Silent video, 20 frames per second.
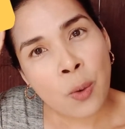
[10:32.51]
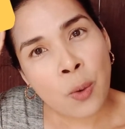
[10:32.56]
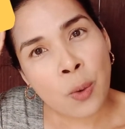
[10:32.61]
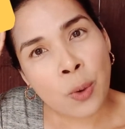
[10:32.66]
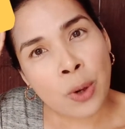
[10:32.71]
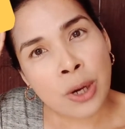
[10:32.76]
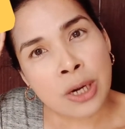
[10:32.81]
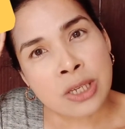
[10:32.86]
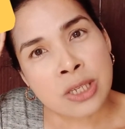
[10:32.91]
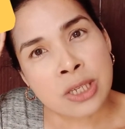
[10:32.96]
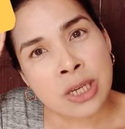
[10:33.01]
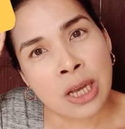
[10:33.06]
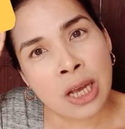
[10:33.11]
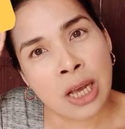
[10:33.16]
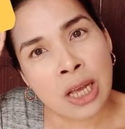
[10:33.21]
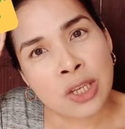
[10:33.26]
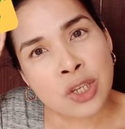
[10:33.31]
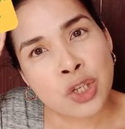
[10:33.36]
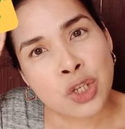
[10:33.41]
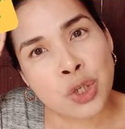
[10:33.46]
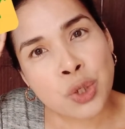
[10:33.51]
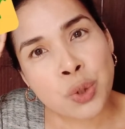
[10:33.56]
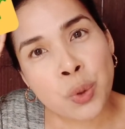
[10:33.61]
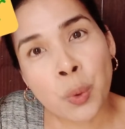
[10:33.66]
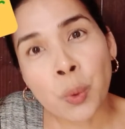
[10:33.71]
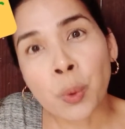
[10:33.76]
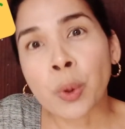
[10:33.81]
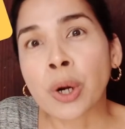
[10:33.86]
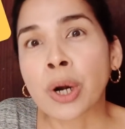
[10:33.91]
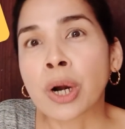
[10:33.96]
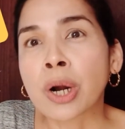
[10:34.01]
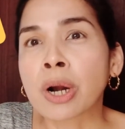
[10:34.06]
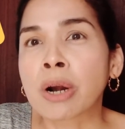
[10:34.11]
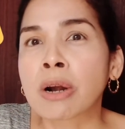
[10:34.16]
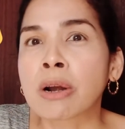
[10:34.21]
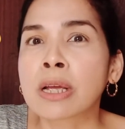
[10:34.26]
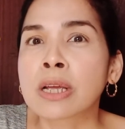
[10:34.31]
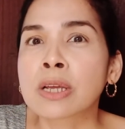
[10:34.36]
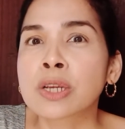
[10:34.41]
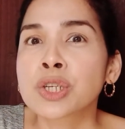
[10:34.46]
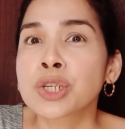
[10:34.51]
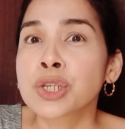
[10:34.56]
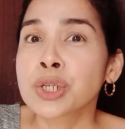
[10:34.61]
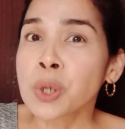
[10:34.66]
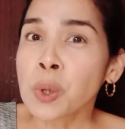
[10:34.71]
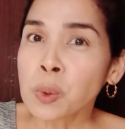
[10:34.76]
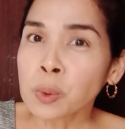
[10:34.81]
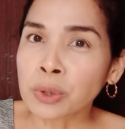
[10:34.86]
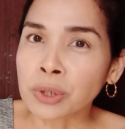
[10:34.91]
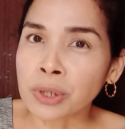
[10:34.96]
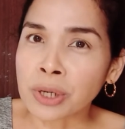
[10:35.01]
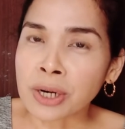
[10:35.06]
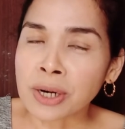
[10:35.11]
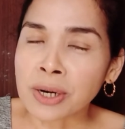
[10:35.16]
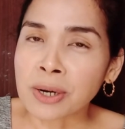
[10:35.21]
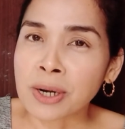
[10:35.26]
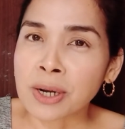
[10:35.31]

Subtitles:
or touch your shoulder.